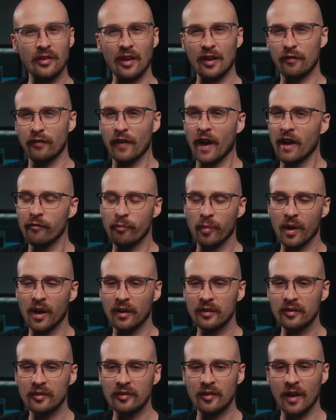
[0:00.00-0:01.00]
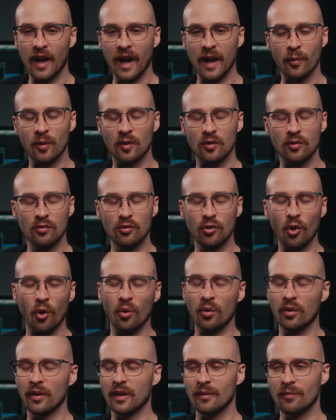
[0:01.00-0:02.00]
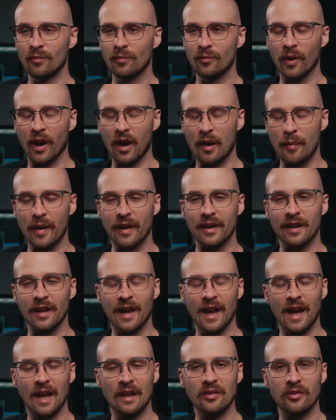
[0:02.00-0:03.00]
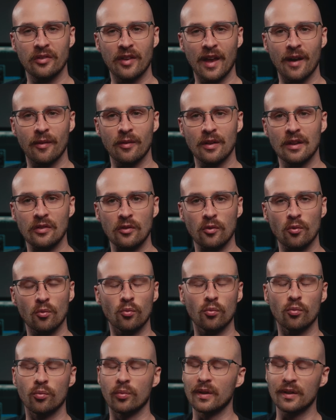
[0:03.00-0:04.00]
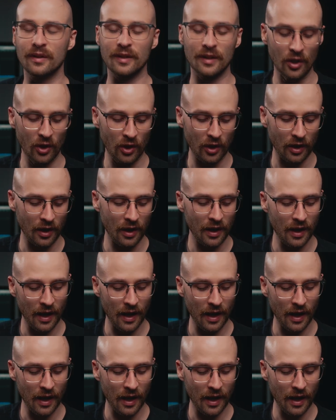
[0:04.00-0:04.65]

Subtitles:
like $5. I would totally recommend it, hands down. It's really good.